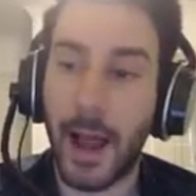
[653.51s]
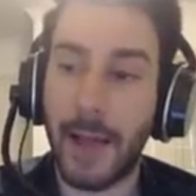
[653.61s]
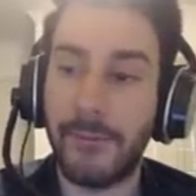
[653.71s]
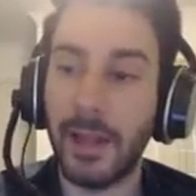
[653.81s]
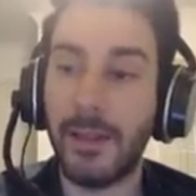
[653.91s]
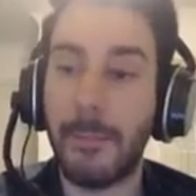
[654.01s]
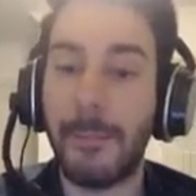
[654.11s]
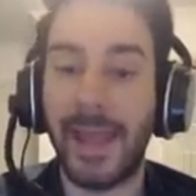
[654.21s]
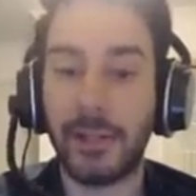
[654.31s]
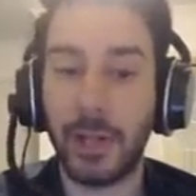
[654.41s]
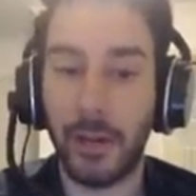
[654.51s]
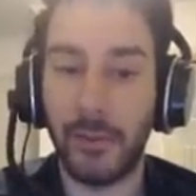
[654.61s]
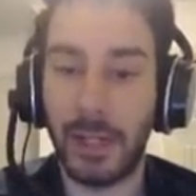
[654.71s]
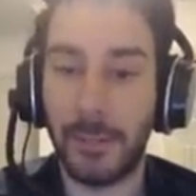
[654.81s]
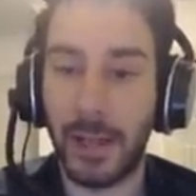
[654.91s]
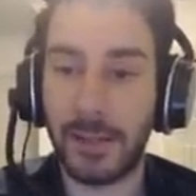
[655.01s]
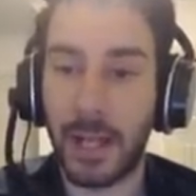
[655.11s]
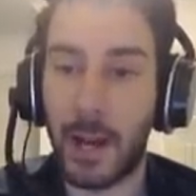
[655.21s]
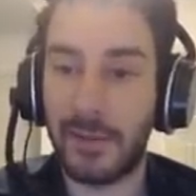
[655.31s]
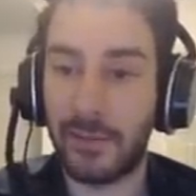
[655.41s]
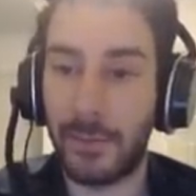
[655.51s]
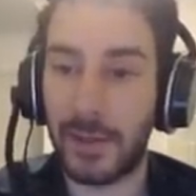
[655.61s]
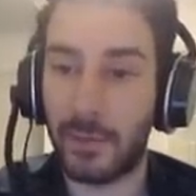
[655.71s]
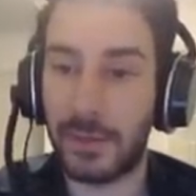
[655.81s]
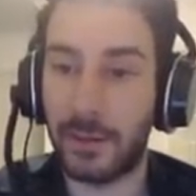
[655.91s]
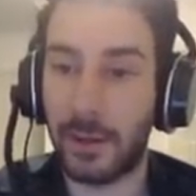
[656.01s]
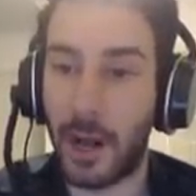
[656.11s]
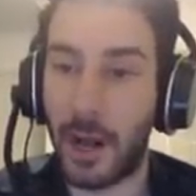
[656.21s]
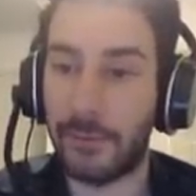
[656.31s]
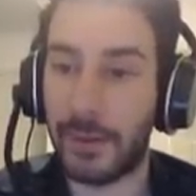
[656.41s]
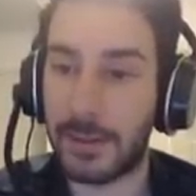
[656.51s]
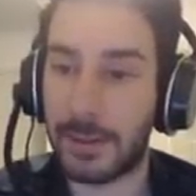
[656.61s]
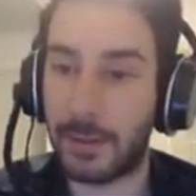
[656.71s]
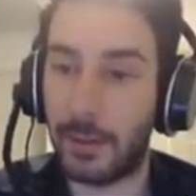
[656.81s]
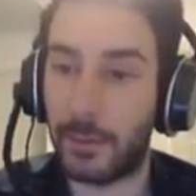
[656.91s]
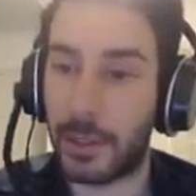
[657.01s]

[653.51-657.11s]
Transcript: I feel like the main chunk of her DPS comes from this resilient offense skill,